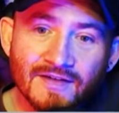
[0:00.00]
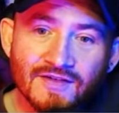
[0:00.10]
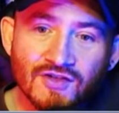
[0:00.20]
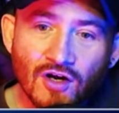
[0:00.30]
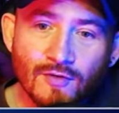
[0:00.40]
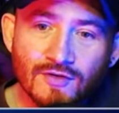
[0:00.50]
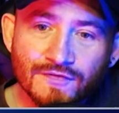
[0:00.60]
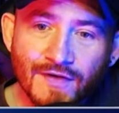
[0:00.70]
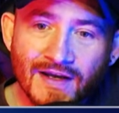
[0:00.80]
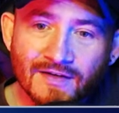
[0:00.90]
The Star
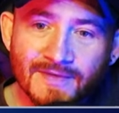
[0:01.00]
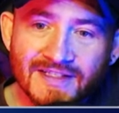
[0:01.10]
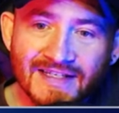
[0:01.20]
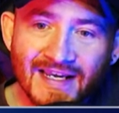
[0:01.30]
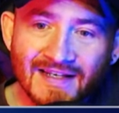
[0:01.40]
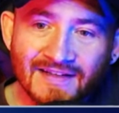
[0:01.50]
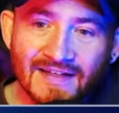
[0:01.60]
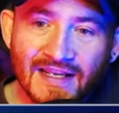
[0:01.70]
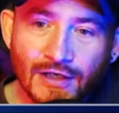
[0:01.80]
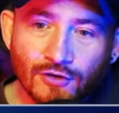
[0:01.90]
Wars fandom has gained
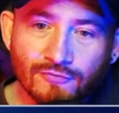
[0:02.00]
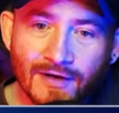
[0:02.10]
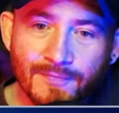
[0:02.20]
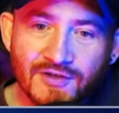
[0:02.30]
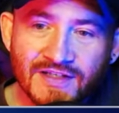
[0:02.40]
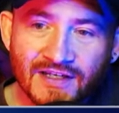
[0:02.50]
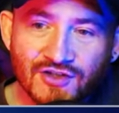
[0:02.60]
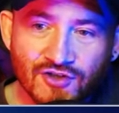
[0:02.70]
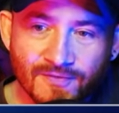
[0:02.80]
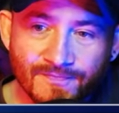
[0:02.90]
an ill
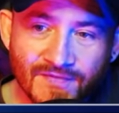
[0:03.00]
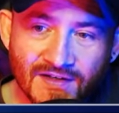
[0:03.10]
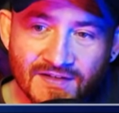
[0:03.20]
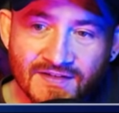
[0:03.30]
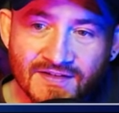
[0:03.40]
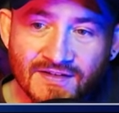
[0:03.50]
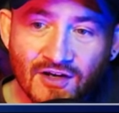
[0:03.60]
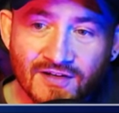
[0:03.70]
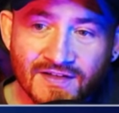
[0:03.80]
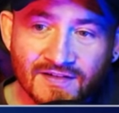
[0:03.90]
reputation and is
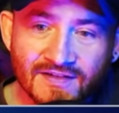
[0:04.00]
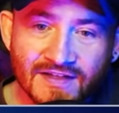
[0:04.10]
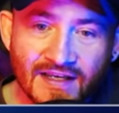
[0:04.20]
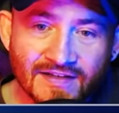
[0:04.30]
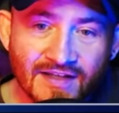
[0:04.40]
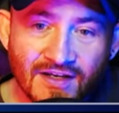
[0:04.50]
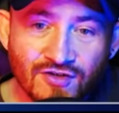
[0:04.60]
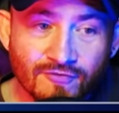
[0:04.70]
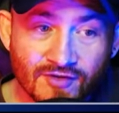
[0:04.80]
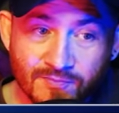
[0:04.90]
starting to set a
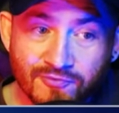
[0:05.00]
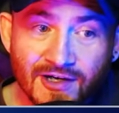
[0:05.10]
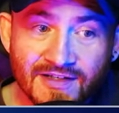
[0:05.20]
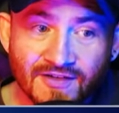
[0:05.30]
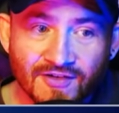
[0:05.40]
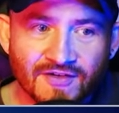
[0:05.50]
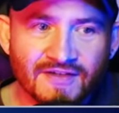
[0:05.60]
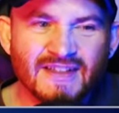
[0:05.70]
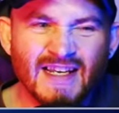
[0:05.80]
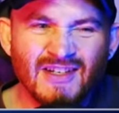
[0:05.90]
dangerous precedent.
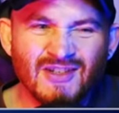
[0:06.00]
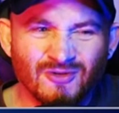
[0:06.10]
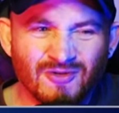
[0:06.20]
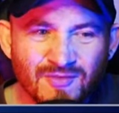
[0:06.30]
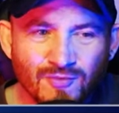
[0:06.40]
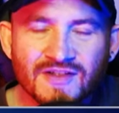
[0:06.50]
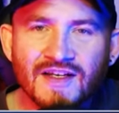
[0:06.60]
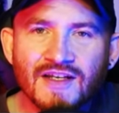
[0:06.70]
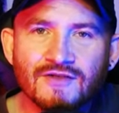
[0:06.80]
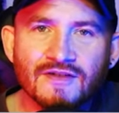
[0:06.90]
Dangerous? What's
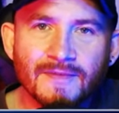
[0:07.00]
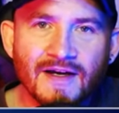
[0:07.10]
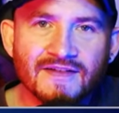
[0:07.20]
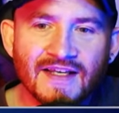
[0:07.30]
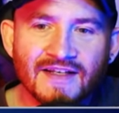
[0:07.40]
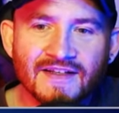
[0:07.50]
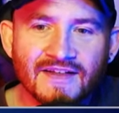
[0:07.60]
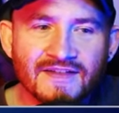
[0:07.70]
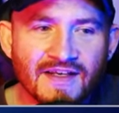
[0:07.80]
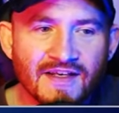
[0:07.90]
dangerous about telling
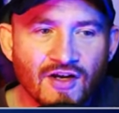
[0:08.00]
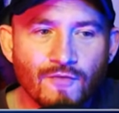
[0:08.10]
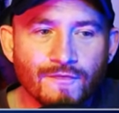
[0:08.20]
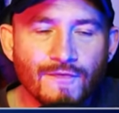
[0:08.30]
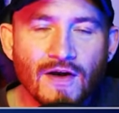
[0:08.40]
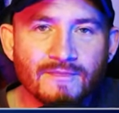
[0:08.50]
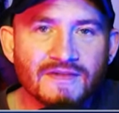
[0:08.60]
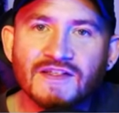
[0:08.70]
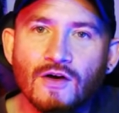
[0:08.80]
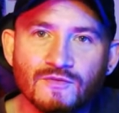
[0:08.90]
Disney to go f***
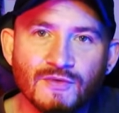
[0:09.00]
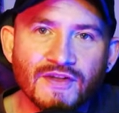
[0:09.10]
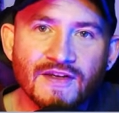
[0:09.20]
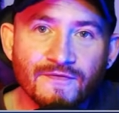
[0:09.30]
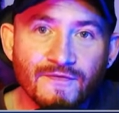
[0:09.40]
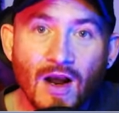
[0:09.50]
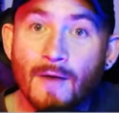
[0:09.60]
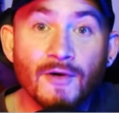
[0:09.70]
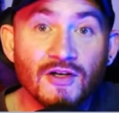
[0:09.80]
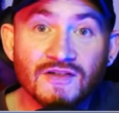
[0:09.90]
themselves when they f***
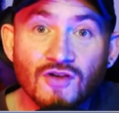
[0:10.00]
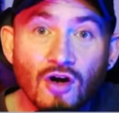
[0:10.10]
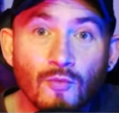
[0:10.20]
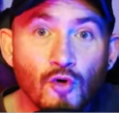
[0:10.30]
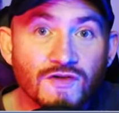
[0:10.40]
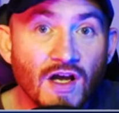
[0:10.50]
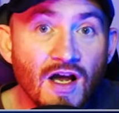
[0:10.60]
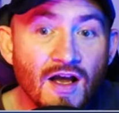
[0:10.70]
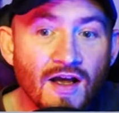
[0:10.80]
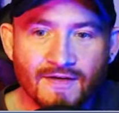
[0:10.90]
up our Star Wars, huh?